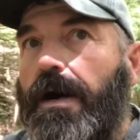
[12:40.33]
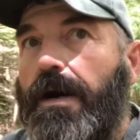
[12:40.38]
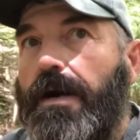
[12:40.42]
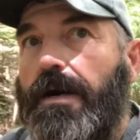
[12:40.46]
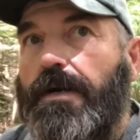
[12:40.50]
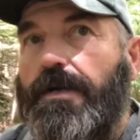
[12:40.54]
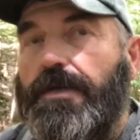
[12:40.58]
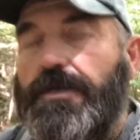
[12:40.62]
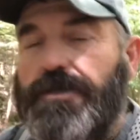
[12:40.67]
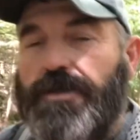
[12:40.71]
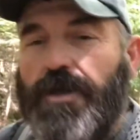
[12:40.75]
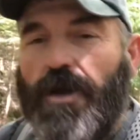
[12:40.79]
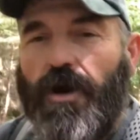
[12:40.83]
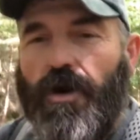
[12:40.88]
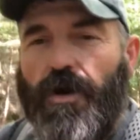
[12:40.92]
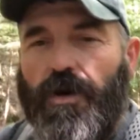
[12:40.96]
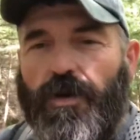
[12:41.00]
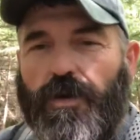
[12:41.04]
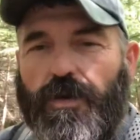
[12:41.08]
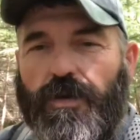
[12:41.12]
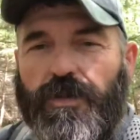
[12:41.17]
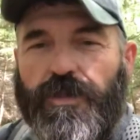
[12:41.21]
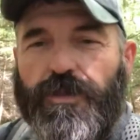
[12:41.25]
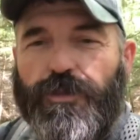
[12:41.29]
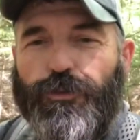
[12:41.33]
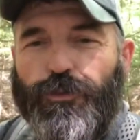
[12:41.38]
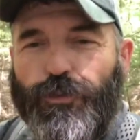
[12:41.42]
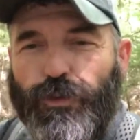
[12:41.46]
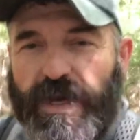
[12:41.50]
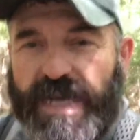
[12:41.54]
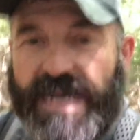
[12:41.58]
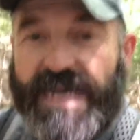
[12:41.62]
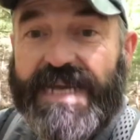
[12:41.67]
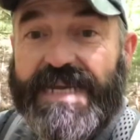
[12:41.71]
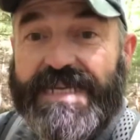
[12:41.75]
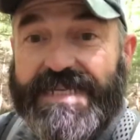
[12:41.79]
So
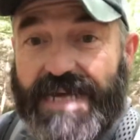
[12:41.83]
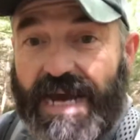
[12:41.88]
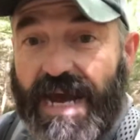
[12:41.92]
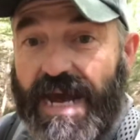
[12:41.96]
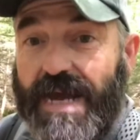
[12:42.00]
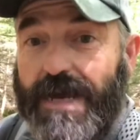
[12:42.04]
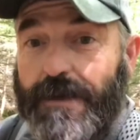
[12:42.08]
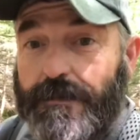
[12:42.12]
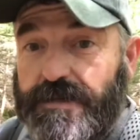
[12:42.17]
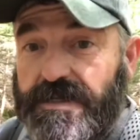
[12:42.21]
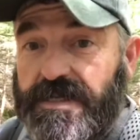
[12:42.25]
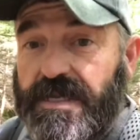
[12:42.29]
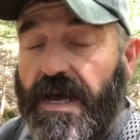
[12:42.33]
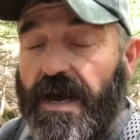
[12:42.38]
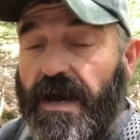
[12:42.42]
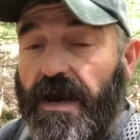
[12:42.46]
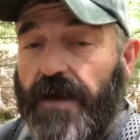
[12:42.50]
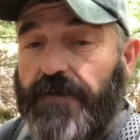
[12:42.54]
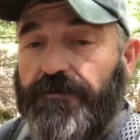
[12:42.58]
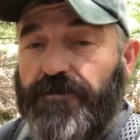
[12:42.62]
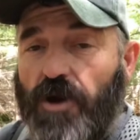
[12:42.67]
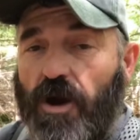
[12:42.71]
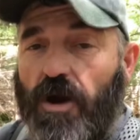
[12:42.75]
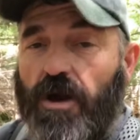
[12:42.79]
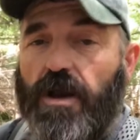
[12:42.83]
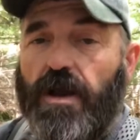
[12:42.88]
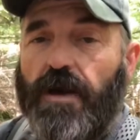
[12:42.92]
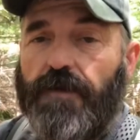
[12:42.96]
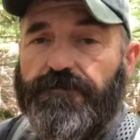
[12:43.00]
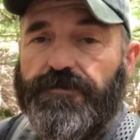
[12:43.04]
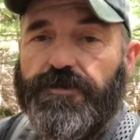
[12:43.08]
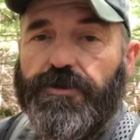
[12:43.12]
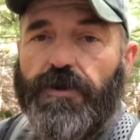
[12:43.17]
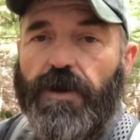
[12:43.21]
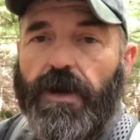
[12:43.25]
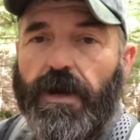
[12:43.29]
3 times now I've gone
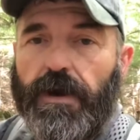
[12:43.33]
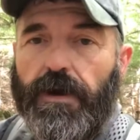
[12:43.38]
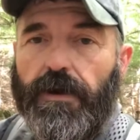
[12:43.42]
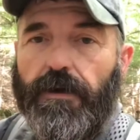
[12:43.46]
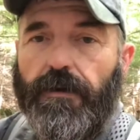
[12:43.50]
off trail.